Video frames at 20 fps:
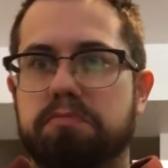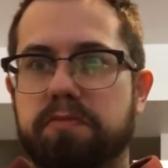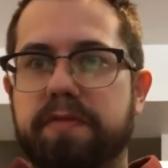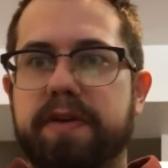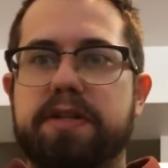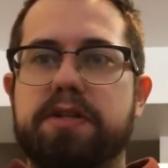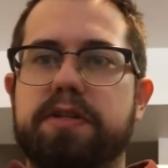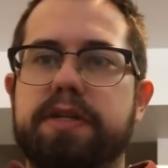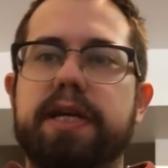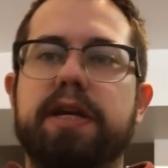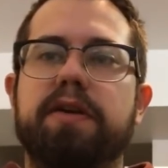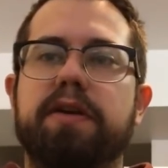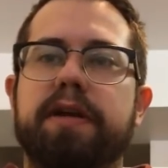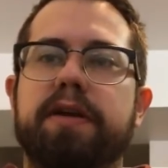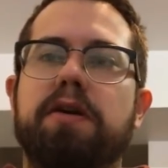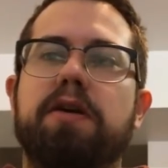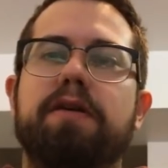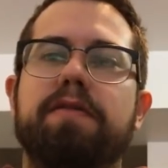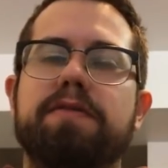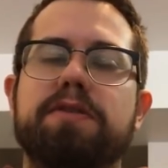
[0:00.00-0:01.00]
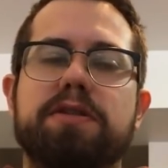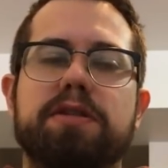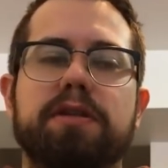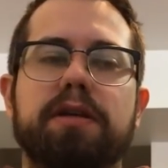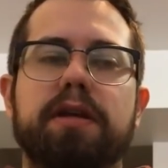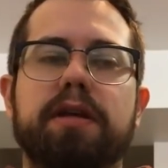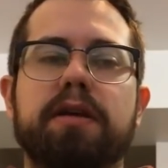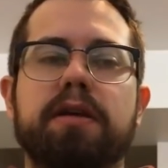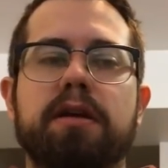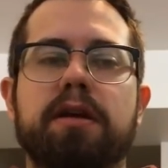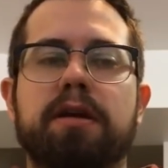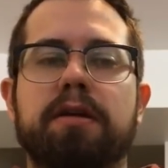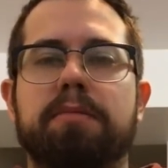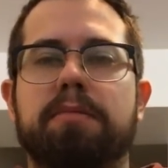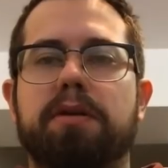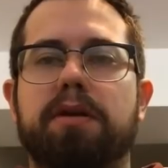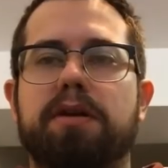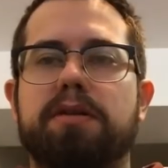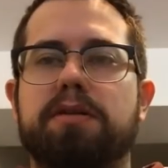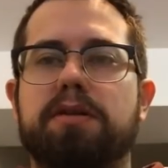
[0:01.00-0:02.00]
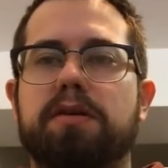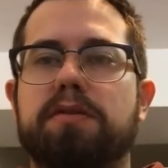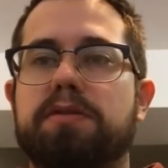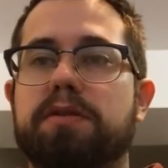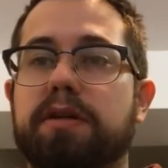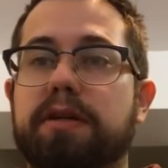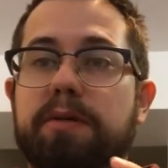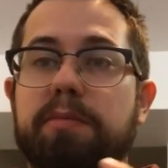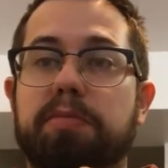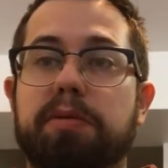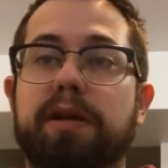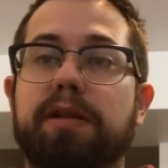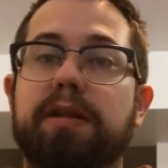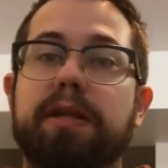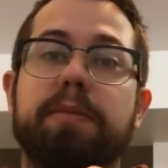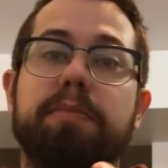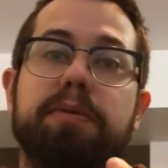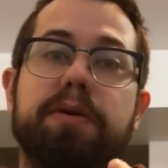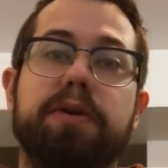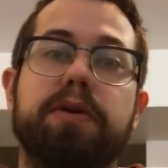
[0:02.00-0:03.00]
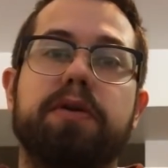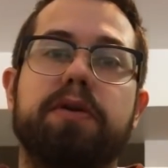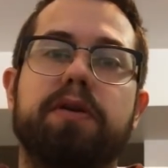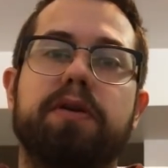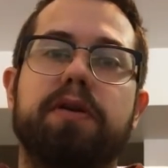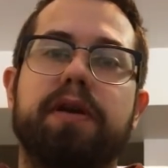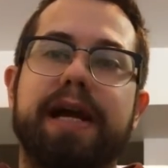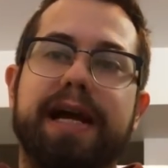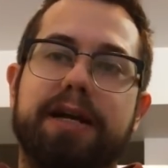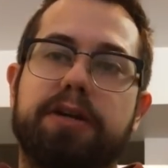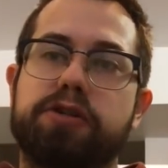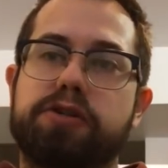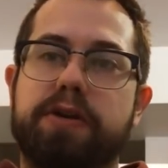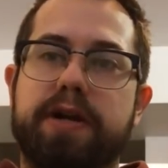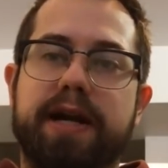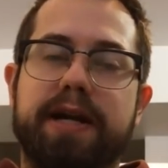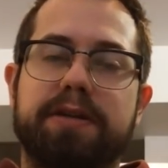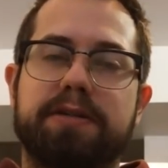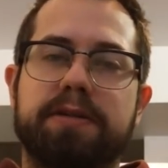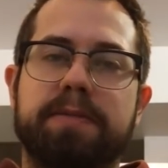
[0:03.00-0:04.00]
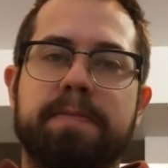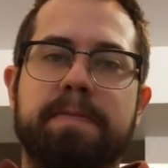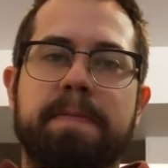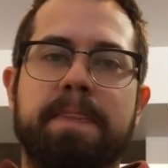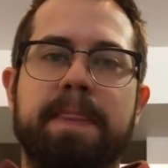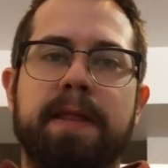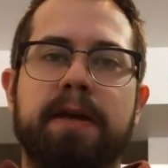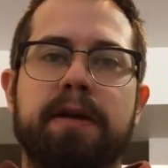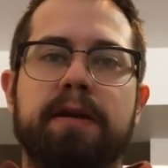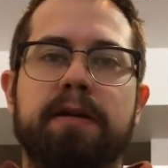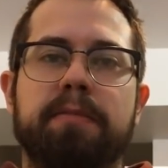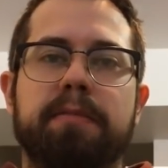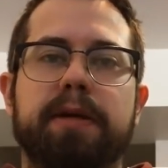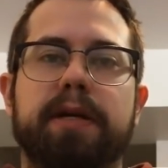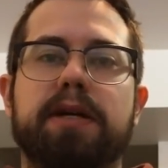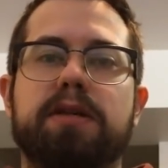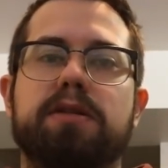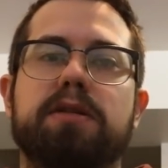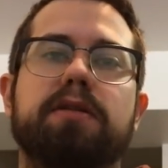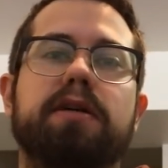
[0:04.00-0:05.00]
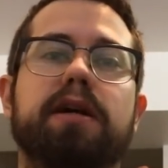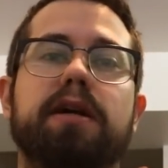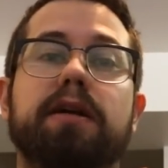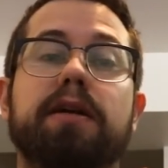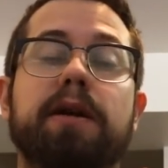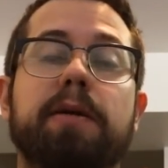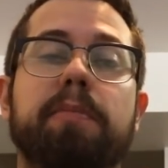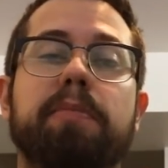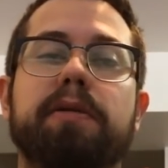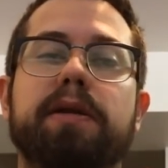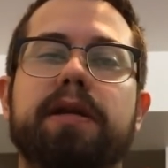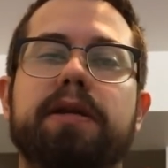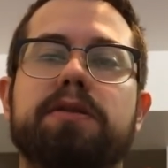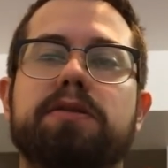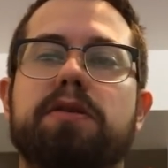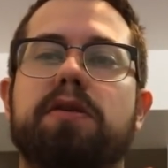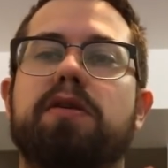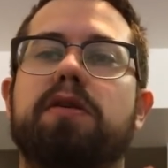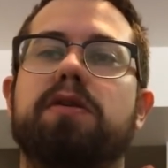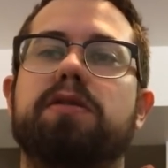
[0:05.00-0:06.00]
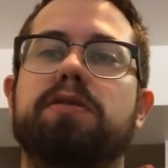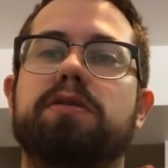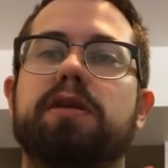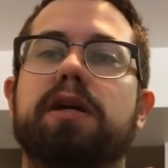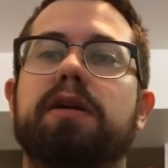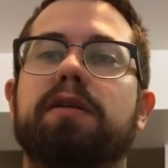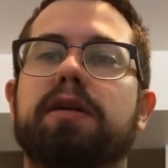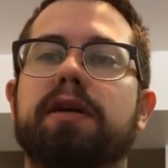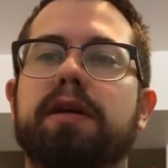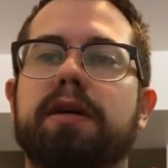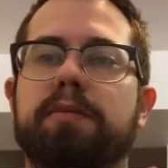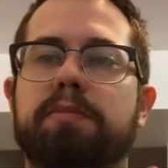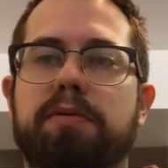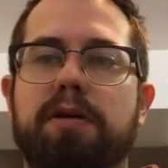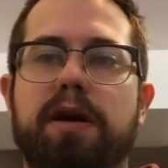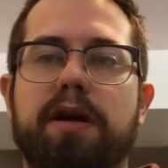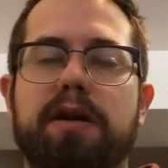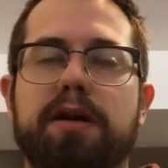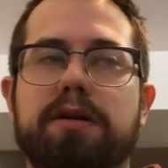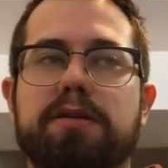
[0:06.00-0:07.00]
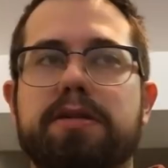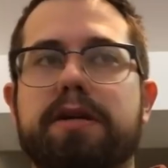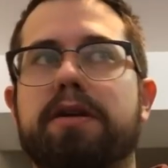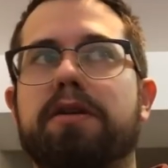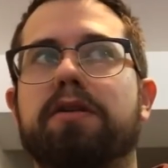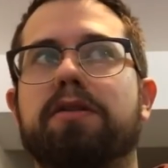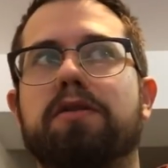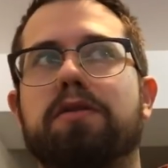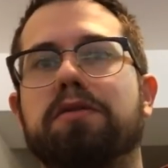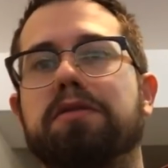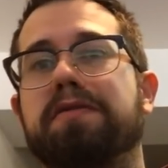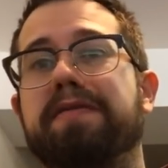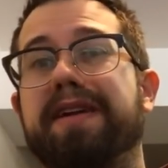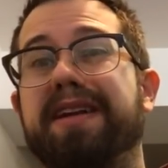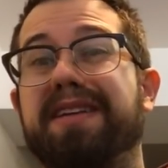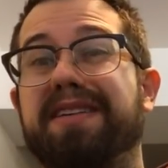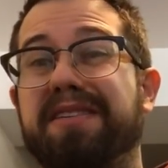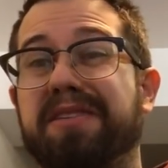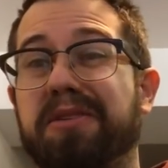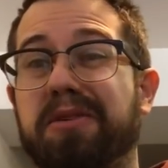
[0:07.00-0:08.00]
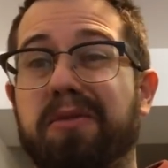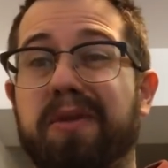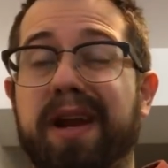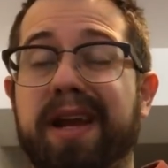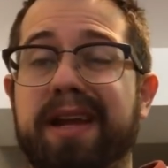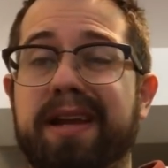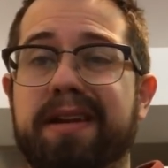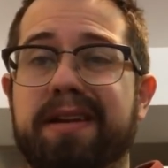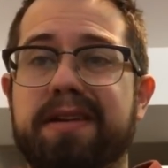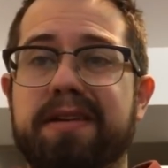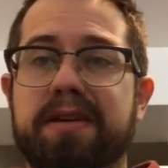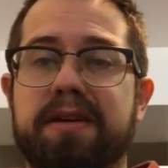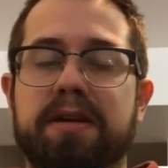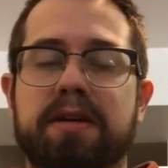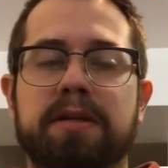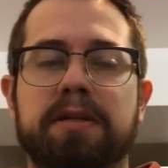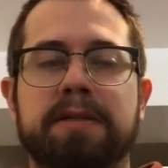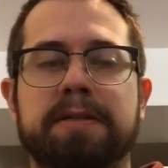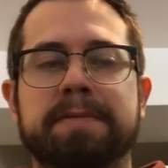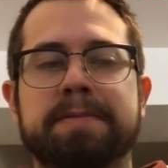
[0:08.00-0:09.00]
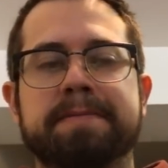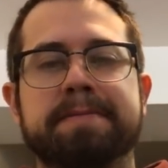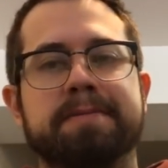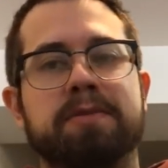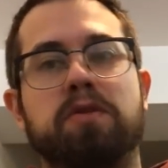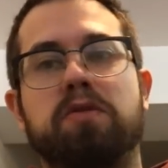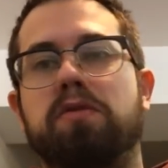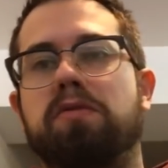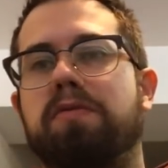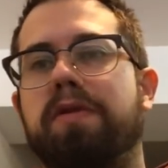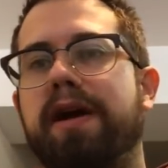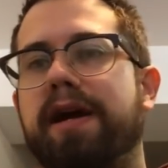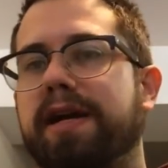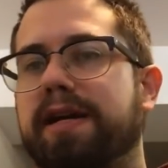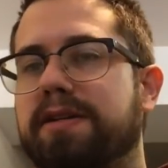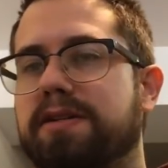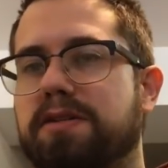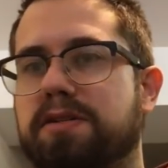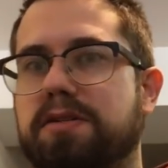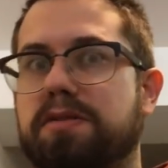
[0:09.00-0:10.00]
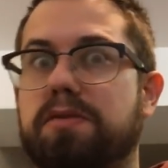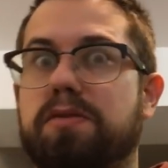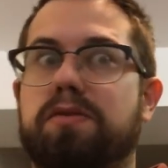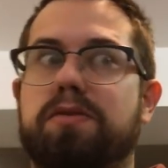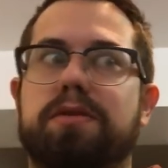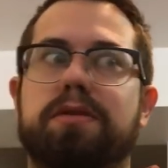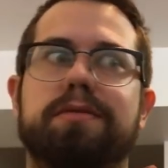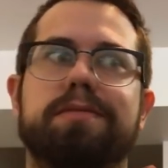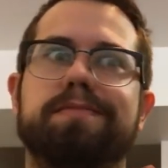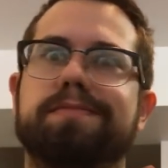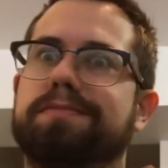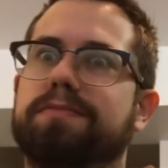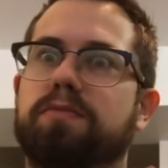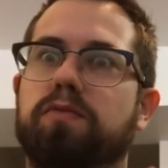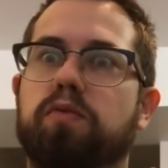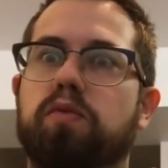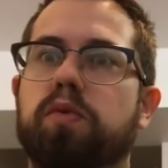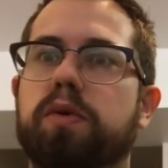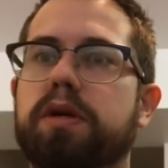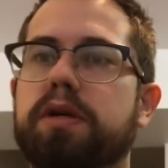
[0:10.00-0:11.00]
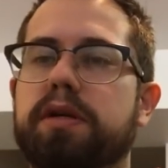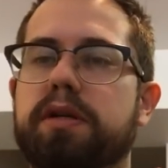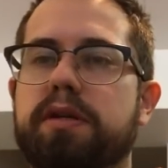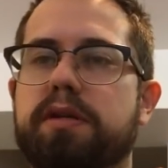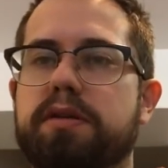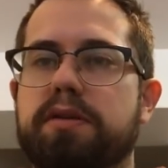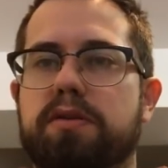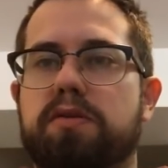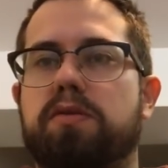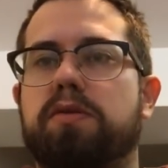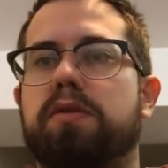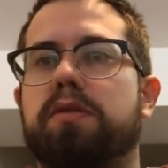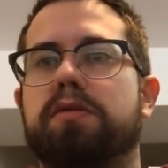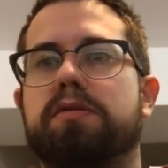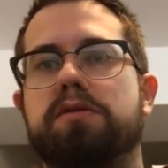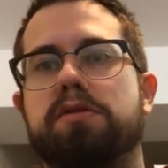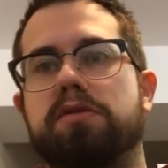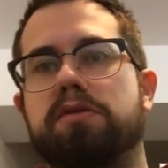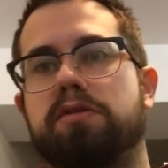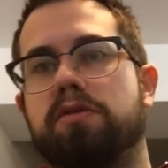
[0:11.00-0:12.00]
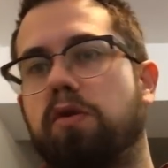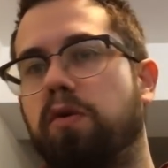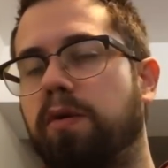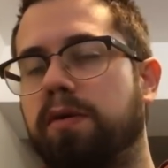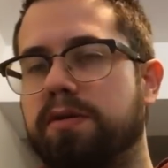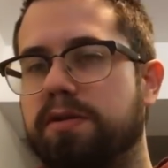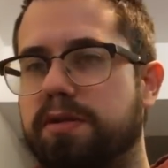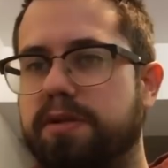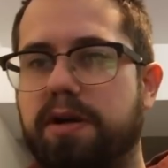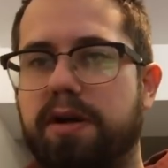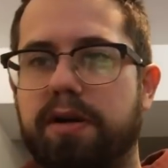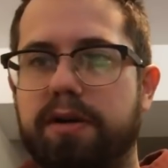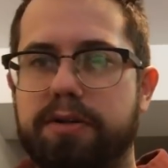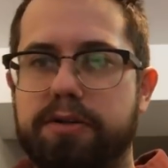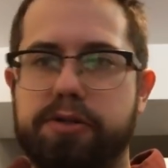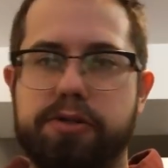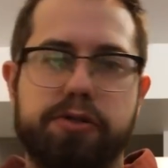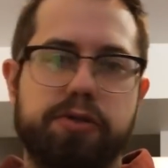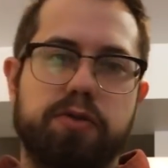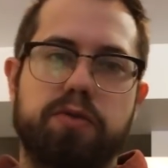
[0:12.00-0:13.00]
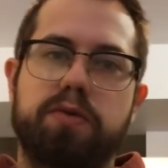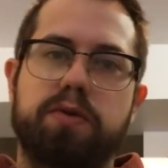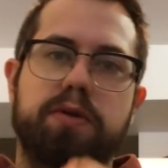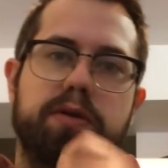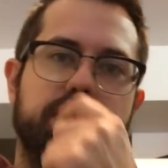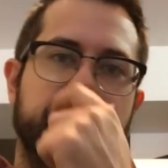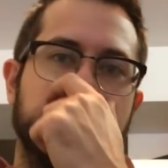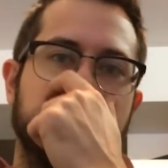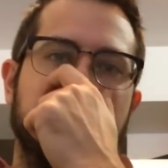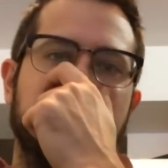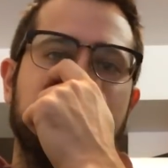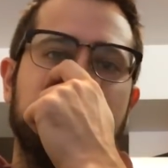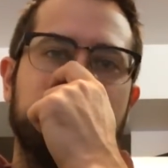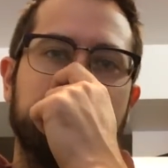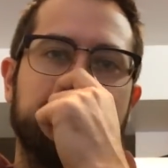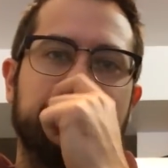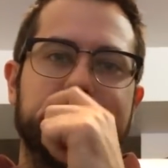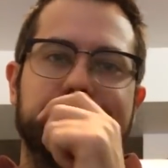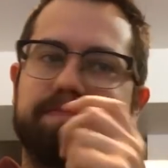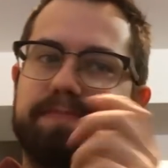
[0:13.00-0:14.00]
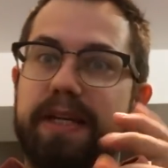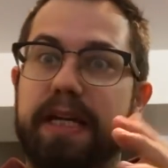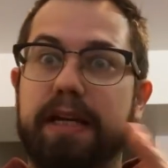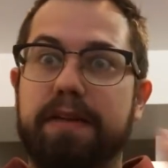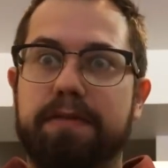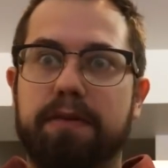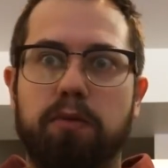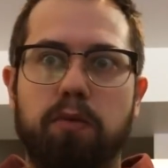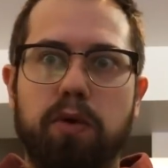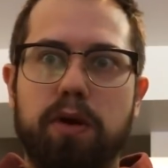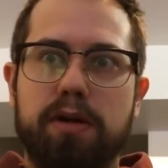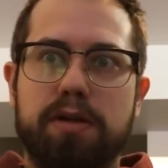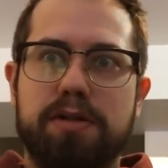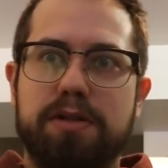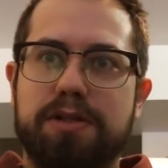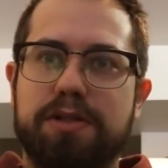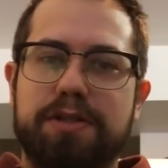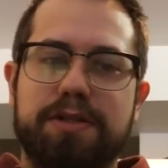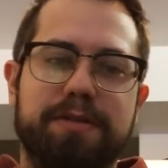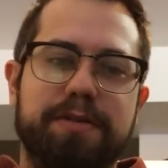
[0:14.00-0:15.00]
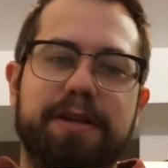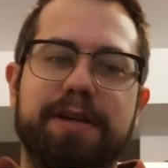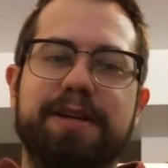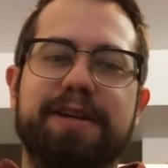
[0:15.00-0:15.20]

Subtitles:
vegetarian, obviously, but also it's a completely pure extract because a lot of companies are selling products that are cultivated on grain or rice or wood or cornstarch or even worse